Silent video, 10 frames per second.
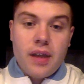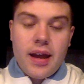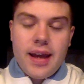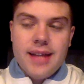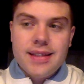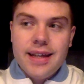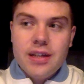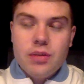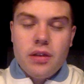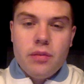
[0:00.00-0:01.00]
He's
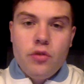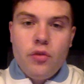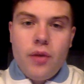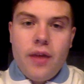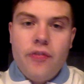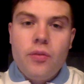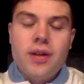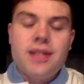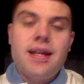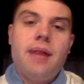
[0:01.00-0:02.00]
linked with a move away from
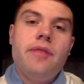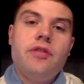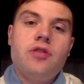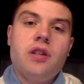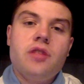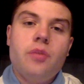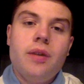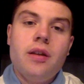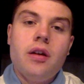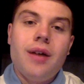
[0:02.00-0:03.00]
West Ham every transfer
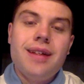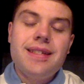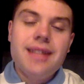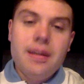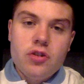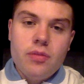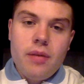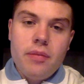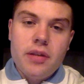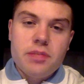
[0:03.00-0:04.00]
window. I seem to
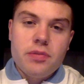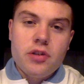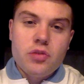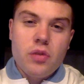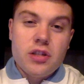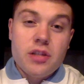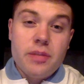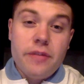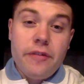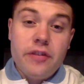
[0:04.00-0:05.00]
remember that Spurs wanted to
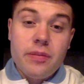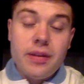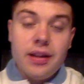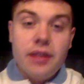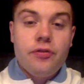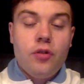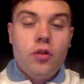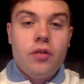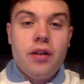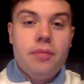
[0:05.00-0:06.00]
bid 50 million
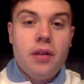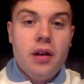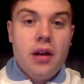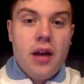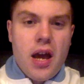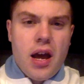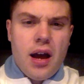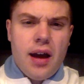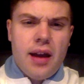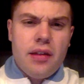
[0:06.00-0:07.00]
for him.
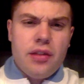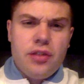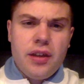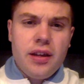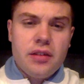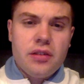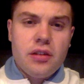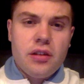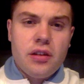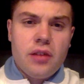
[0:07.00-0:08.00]
I think
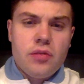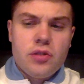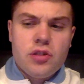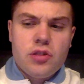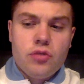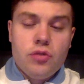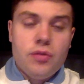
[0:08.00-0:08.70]
that there was a rumour